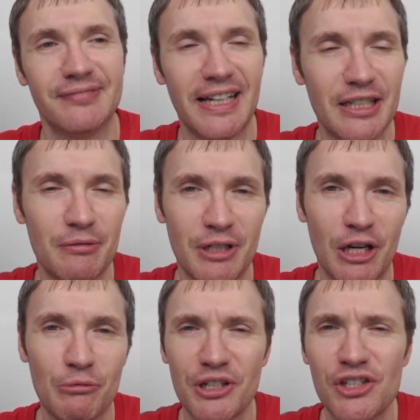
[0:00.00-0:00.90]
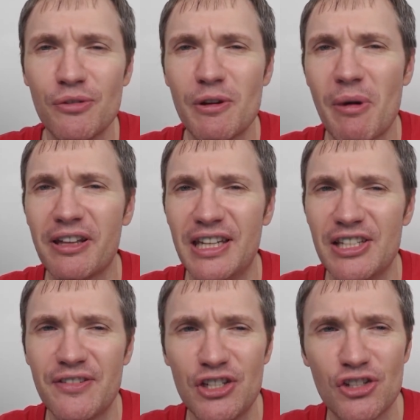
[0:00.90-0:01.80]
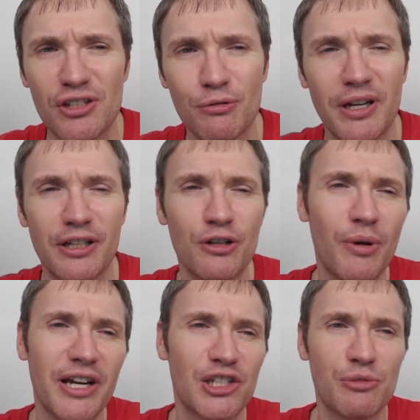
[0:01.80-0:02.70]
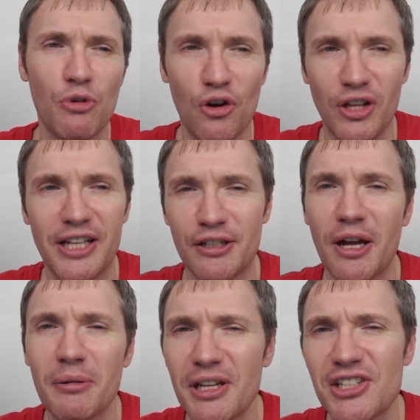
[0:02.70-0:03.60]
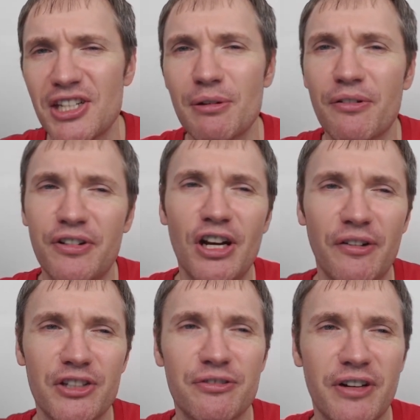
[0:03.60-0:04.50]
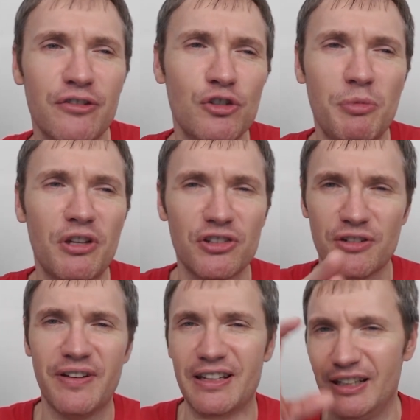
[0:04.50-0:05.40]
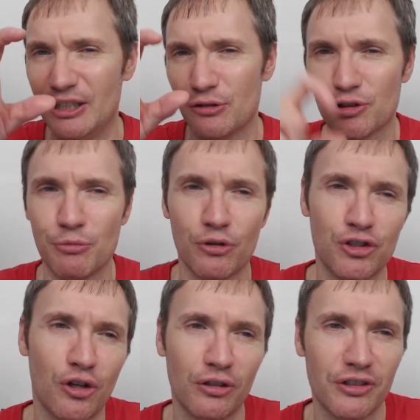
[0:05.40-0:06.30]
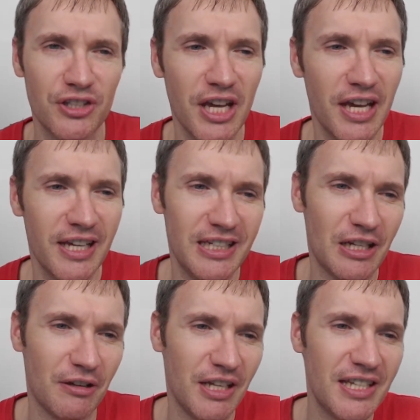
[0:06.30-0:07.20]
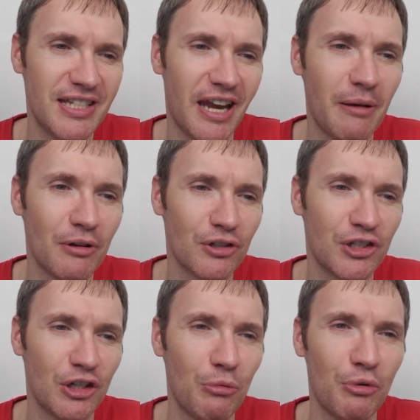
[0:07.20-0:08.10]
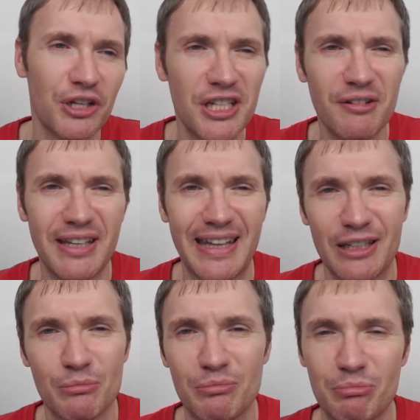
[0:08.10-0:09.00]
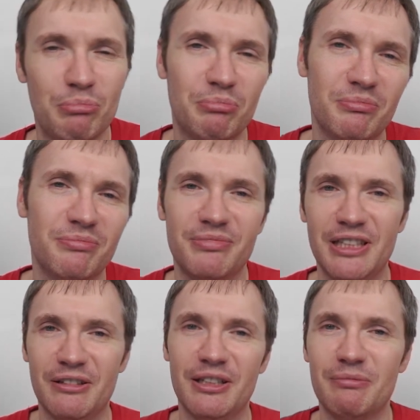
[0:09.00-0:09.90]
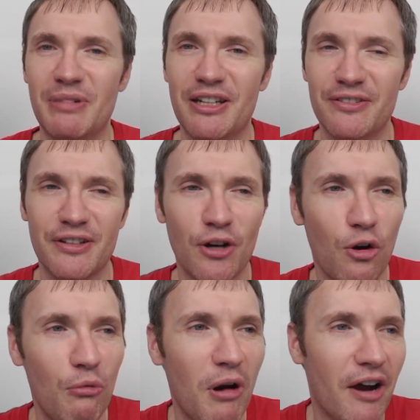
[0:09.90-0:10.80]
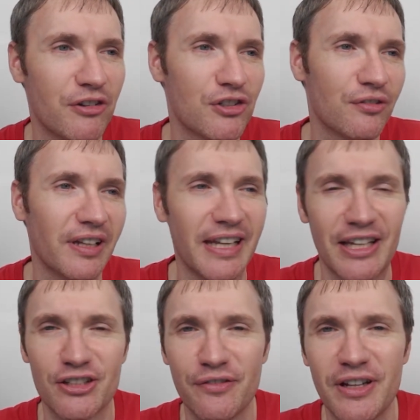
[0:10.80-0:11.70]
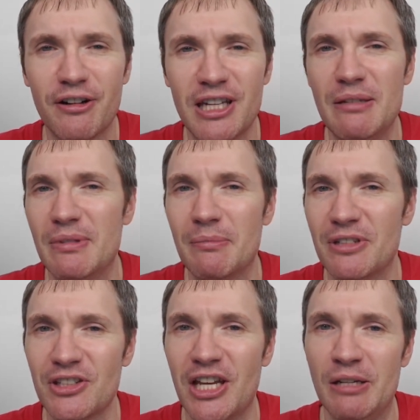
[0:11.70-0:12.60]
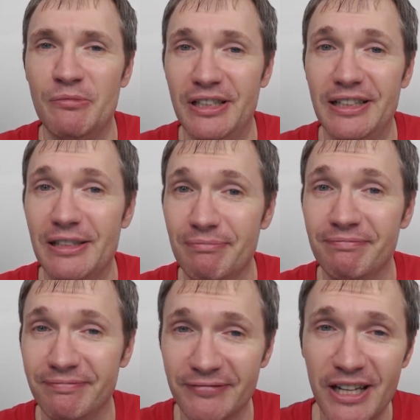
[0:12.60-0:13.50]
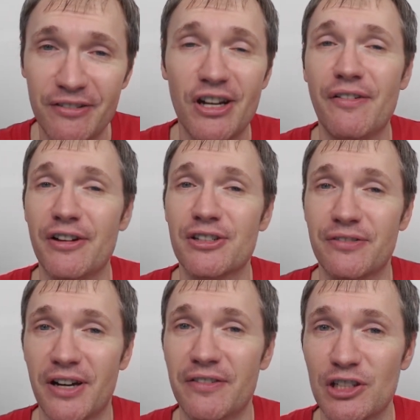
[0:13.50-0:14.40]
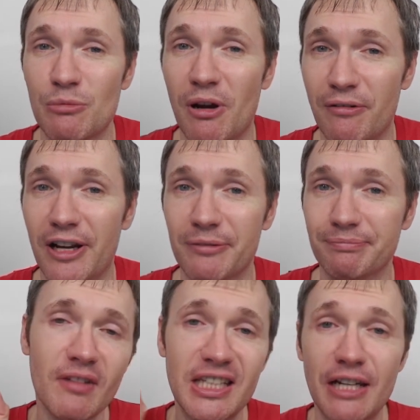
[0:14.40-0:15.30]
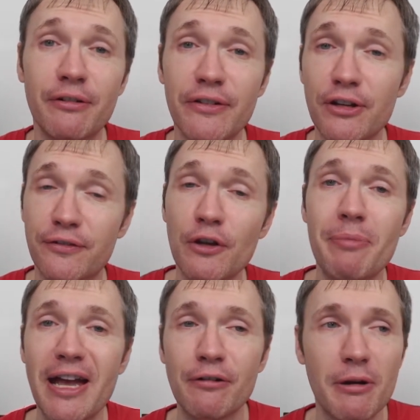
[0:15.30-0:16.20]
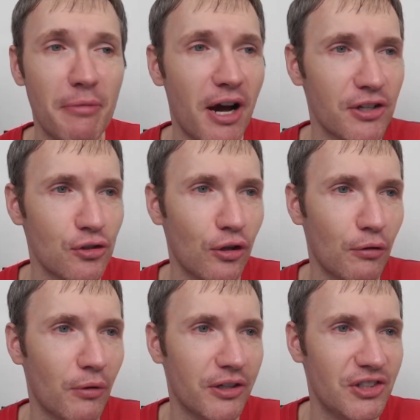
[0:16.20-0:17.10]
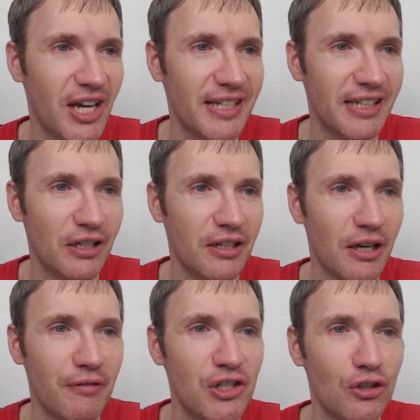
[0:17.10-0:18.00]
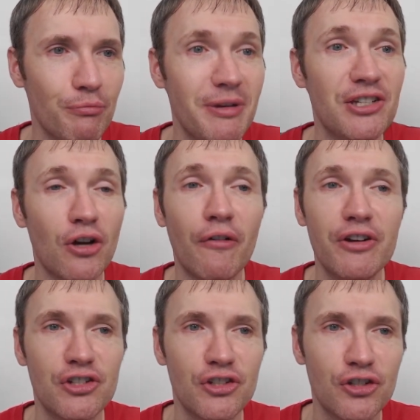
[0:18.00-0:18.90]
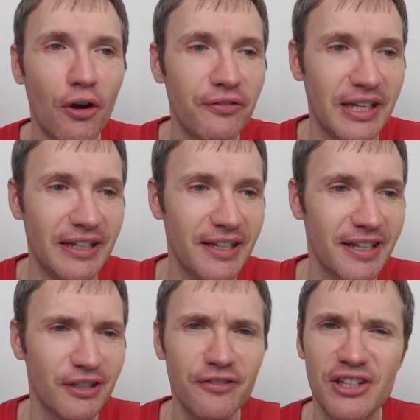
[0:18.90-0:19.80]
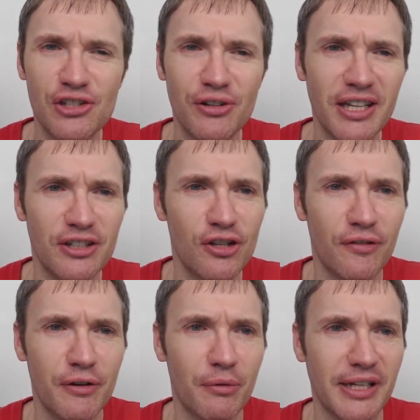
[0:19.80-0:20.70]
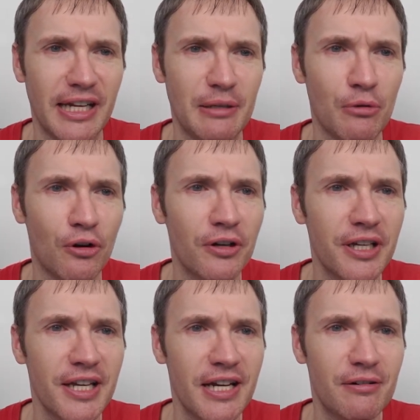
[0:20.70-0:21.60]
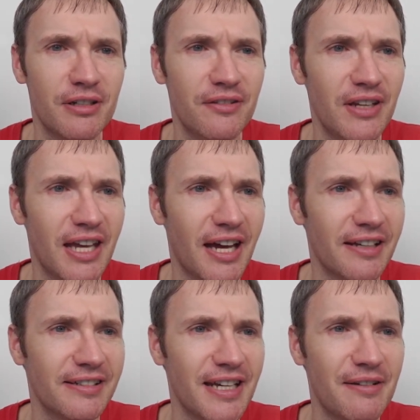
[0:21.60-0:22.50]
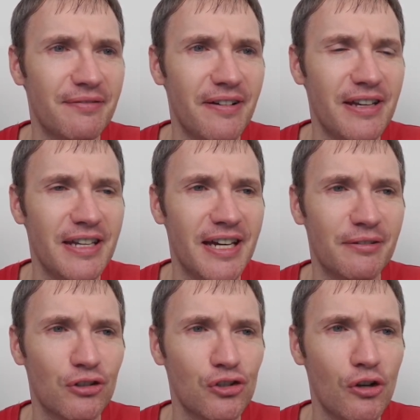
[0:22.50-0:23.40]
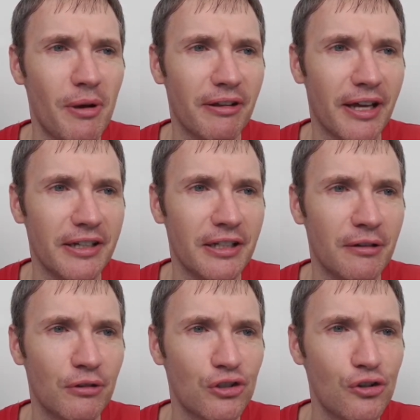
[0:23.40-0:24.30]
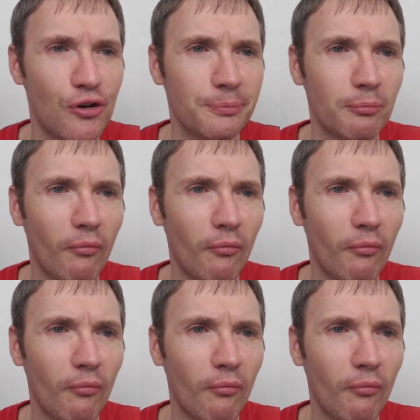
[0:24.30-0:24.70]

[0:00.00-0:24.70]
I don't know, but it's something about these. I think it's just they're quite small. I don't know. I'm going to stick with 3.5 out of 5 just because of the fact that little small chocolates. You know, there is Dairy Milk still, but you don't get the, you know, the benefit of the whole bar and stuff like that. So I think I'll keep them the same really. 3.5 out of 5. I think it's about right. Then I reviewed a few Penguin bars all at once. Yeah, I did the original mint, orange, and toffee. Don't think you can still get the toffee one anymore. Wonder if you can. Yeah, I'm not sure about that, you know, not sure.